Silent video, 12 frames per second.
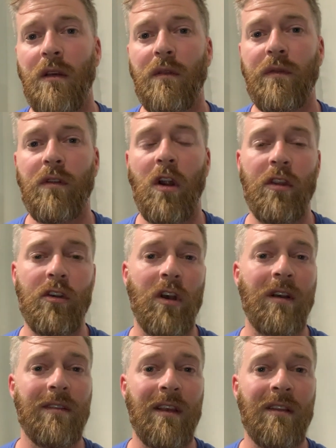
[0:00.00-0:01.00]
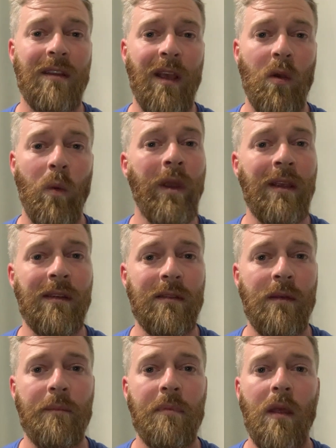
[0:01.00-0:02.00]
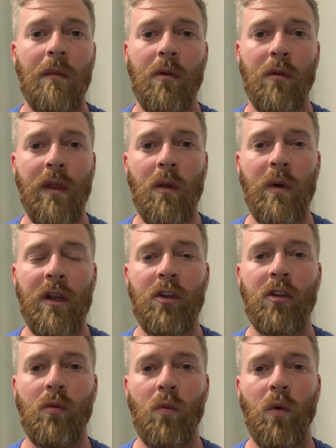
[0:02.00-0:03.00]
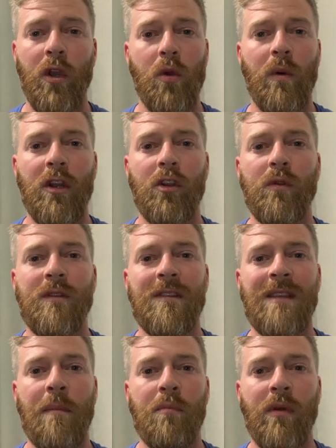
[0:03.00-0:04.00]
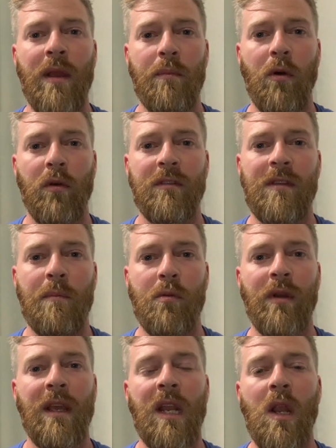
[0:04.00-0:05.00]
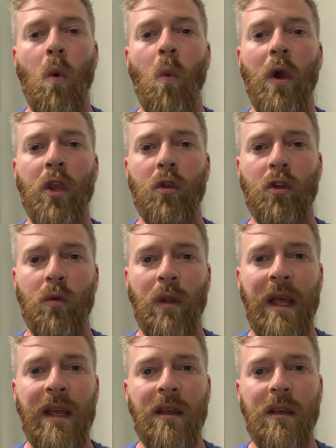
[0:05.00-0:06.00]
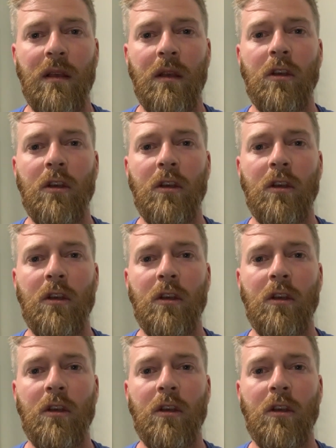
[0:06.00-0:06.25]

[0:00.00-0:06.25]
For other dogs, it can take weeks. But really, want to what you want to do is separate both. Separate what you do like.